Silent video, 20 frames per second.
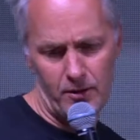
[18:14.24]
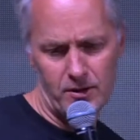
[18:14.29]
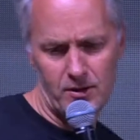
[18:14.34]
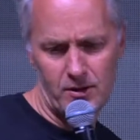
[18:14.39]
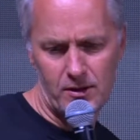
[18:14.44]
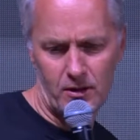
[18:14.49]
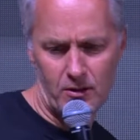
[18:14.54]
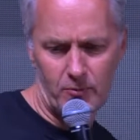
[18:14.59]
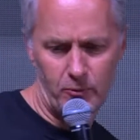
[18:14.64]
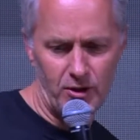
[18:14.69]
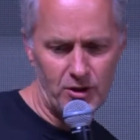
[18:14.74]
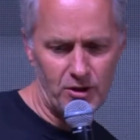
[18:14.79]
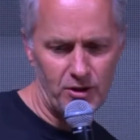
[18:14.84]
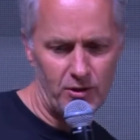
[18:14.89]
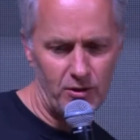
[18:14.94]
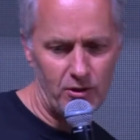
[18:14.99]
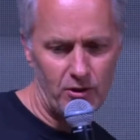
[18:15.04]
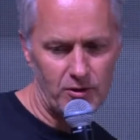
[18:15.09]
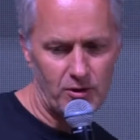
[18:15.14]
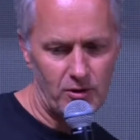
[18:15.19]
There is a
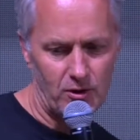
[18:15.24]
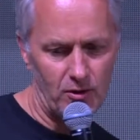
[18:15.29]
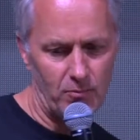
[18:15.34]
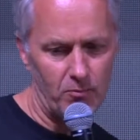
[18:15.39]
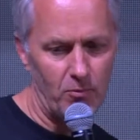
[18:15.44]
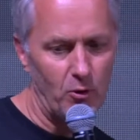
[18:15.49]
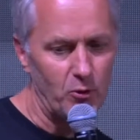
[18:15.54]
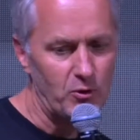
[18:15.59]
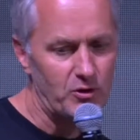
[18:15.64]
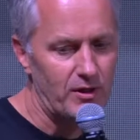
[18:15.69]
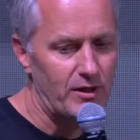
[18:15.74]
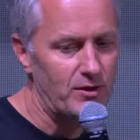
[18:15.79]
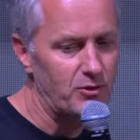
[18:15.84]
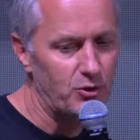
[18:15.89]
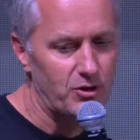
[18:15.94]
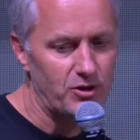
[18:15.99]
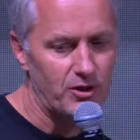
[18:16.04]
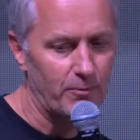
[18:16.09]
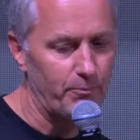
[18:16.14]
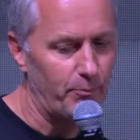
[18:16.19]
question also, the most
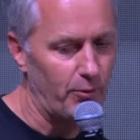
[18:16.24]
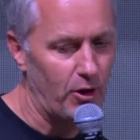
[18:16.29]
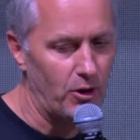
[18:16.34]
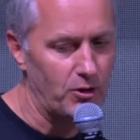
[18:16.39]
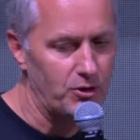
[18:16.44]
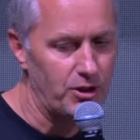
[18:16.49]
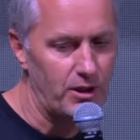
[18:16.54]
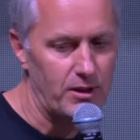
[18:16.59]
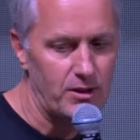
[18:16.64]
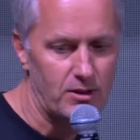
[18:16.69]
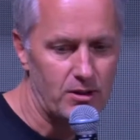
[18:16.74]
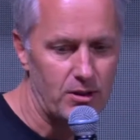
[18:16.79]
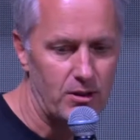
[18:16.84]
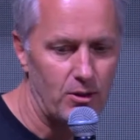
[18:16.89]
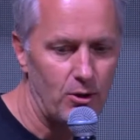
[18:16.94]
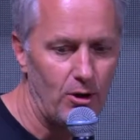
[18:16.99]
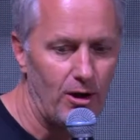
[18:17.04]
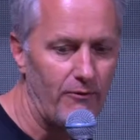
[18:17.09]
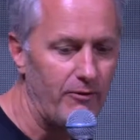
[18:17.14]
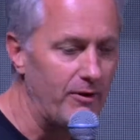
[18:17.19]
interesting projects
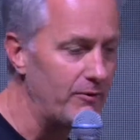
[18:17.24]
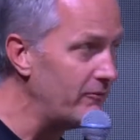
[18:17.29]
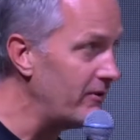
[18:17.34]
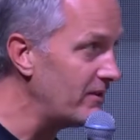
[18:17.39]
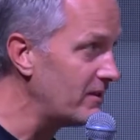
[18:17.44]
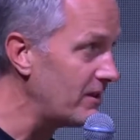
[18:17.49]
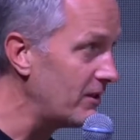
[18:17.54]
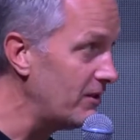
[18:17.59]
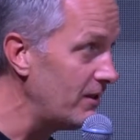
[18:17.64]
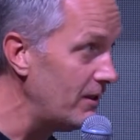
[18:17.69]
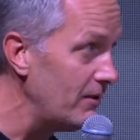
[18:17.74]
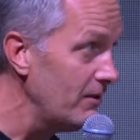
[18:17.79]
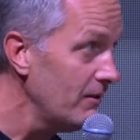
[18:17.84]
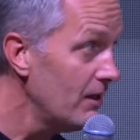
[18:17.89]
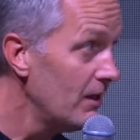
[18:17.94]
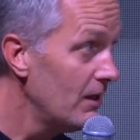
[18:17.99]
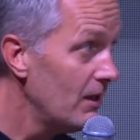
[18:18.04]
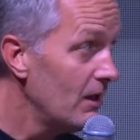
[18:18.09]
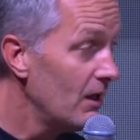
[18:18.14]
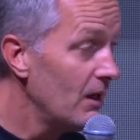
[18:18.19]
you have invested in.